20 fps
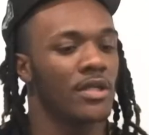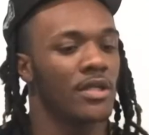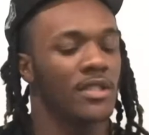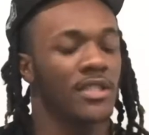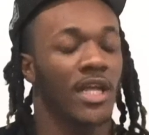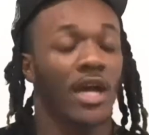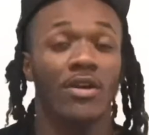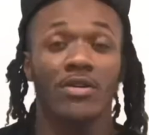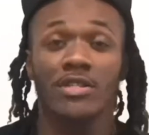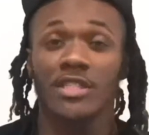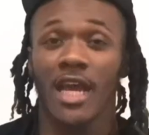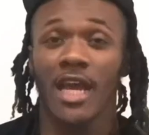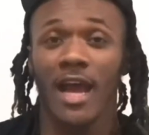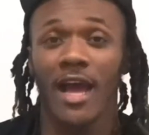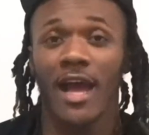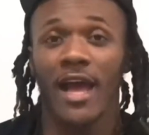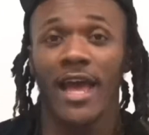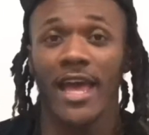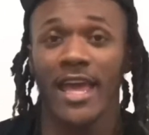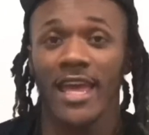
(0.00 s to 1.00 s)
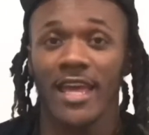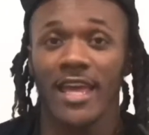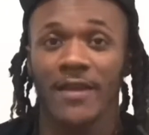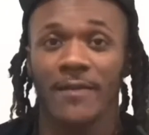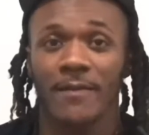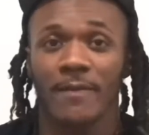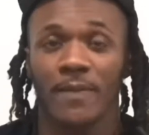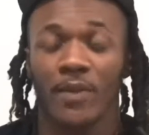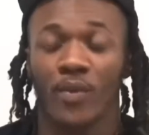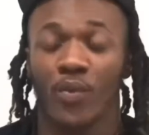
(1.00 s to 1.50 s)
Don't y'all
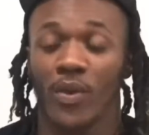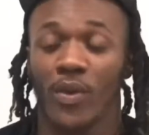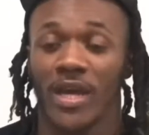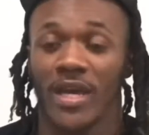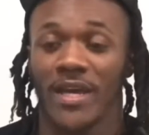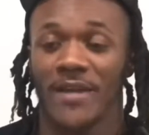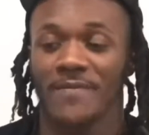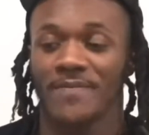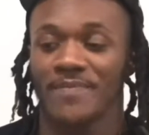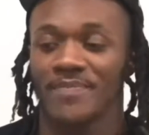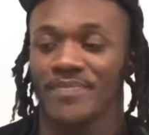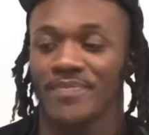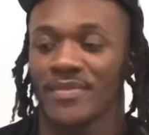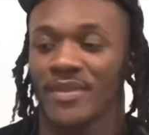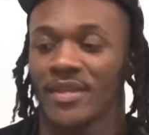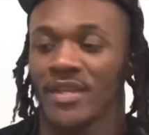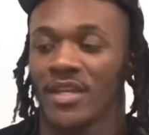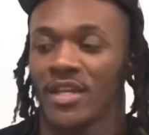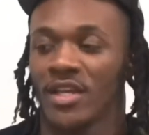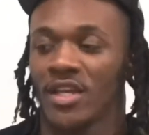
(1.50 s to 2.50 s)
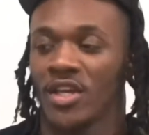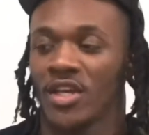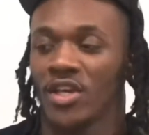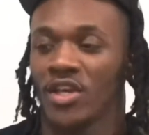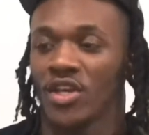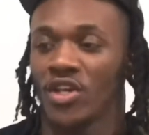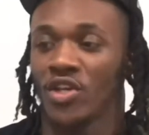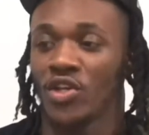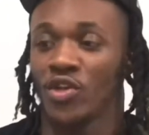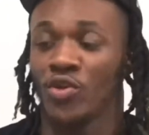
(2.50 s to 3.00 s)
hate when
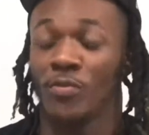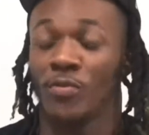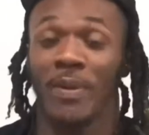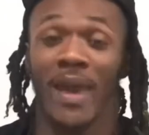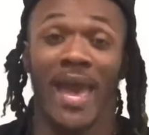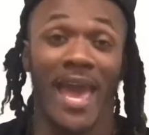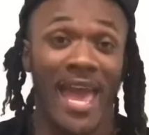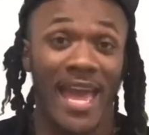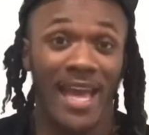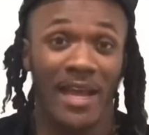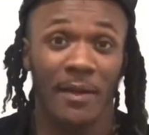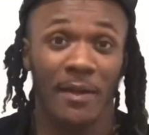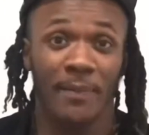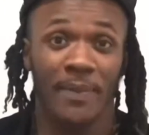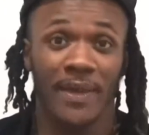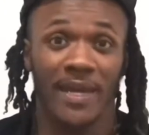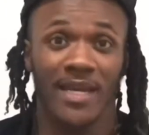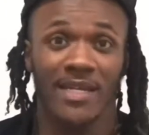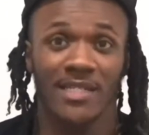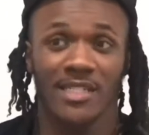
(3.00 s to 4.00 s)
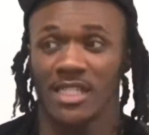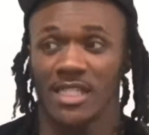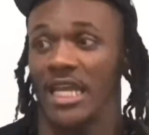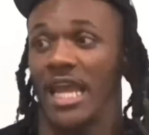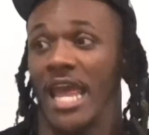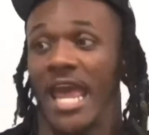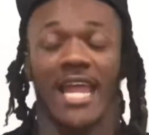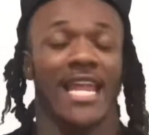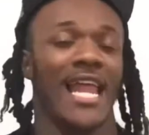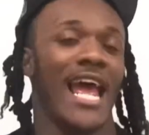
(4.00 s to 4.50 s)
you bag a
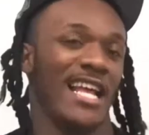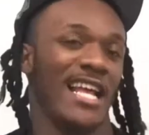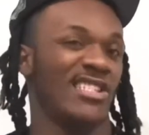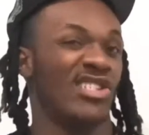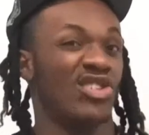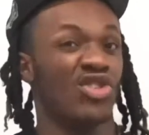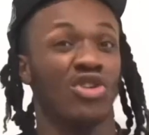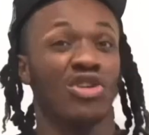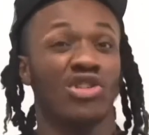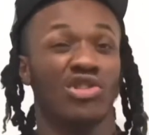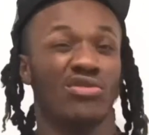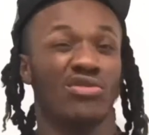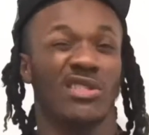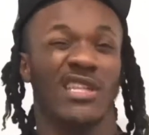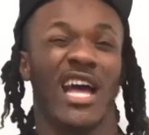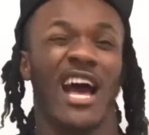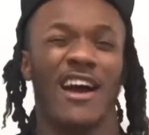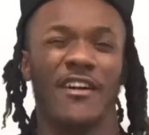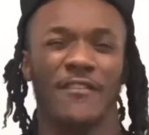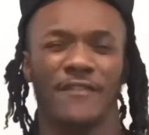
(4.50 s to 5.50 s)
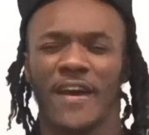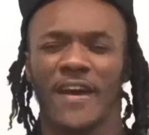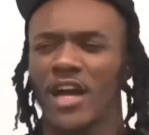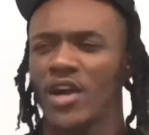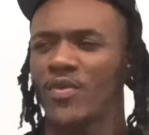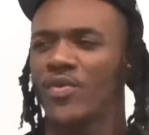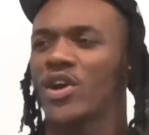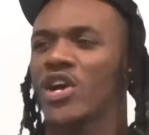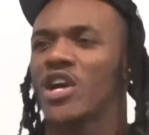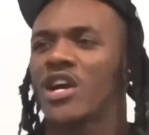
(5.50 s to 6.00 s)
bitch and like soon as you start
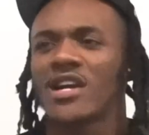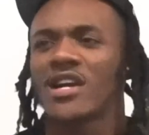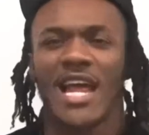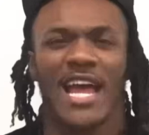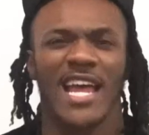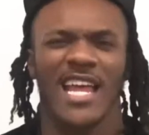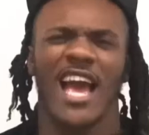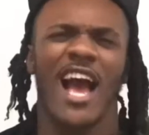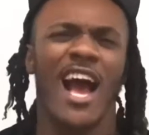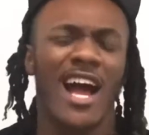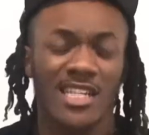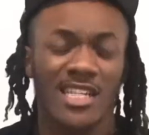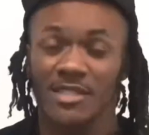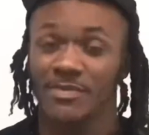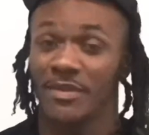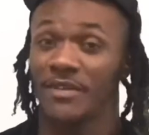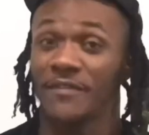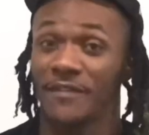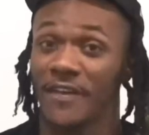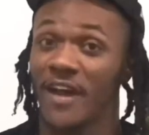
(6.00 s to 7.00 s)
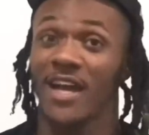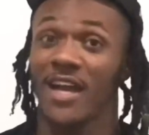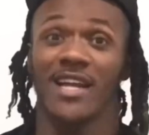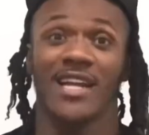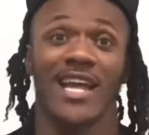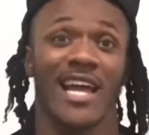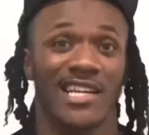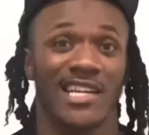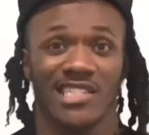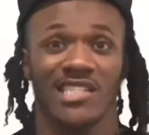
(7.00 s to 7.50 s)
fucking with her, like y'all just be fucking
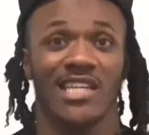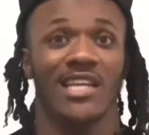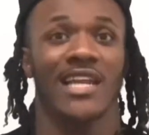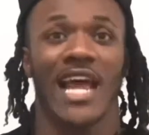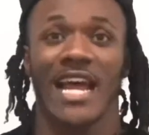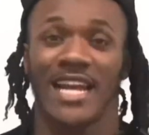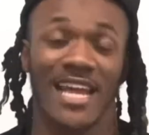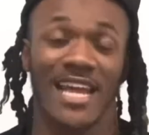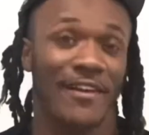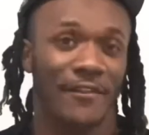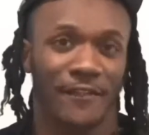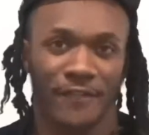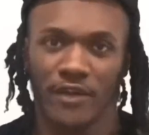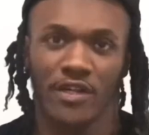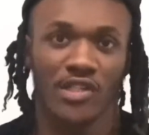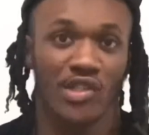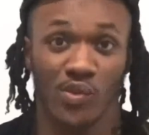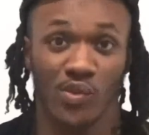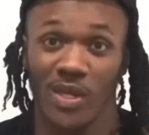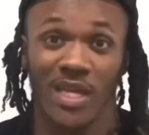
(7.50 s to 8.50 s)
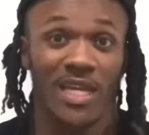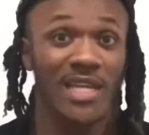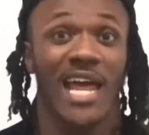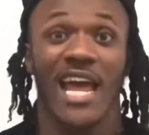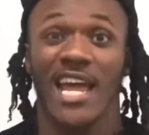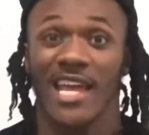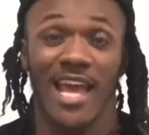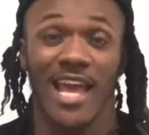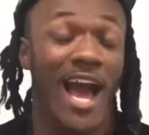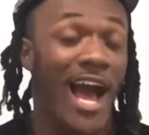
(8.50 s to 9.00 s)
like shit. Like that first week,
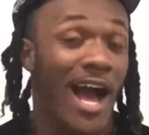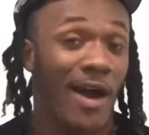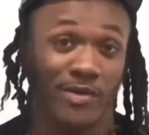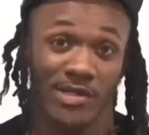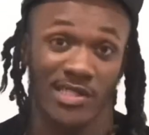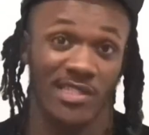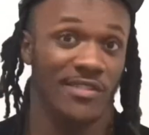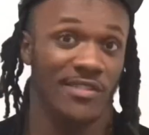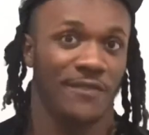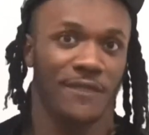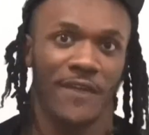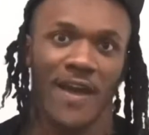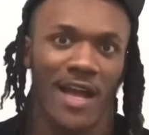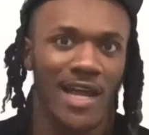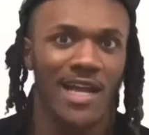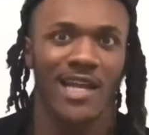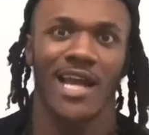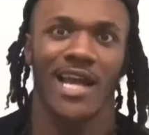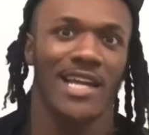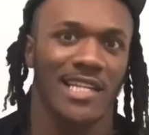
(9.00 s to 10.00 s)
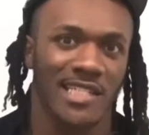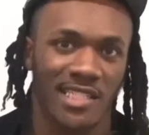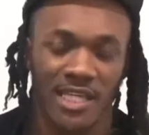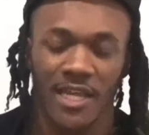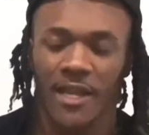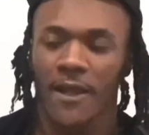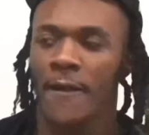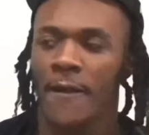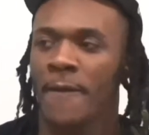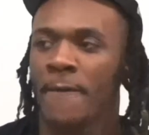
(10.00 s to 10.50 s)
like y'all was just fucking like
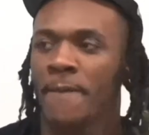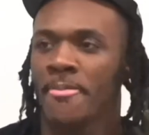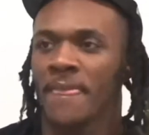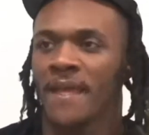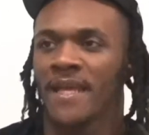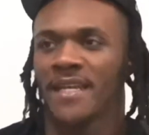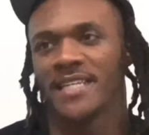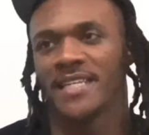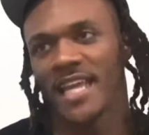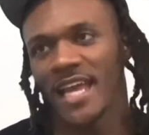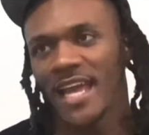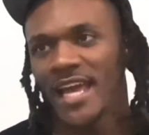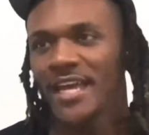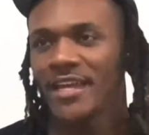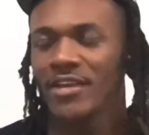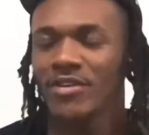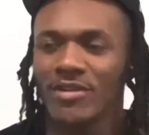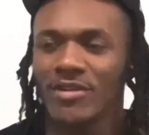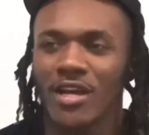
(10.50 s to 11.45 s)
shit. Then, you